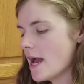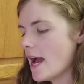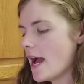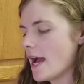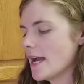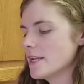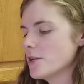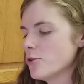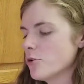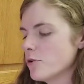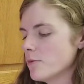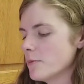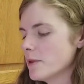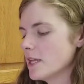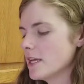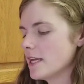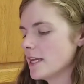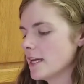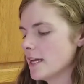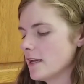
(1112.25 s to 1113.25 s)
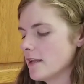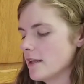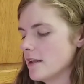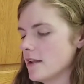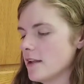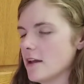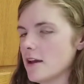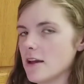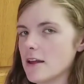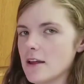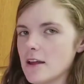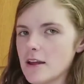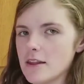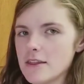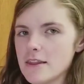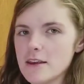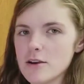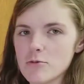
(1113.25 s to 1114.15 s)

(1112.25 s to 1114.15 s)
I normally get the